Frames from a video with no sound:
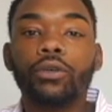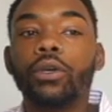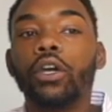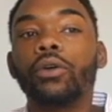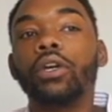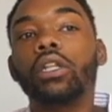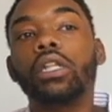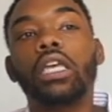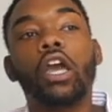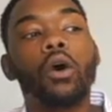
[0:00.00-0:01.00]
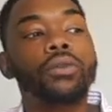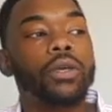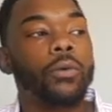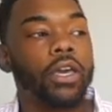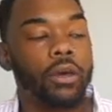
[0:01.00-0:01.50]
You currently only
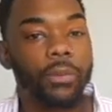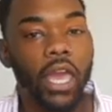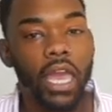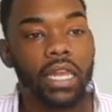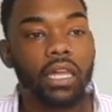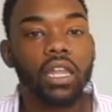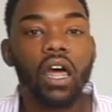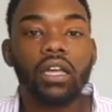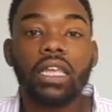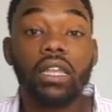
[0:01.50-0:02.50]
wake up at 8 o'clock.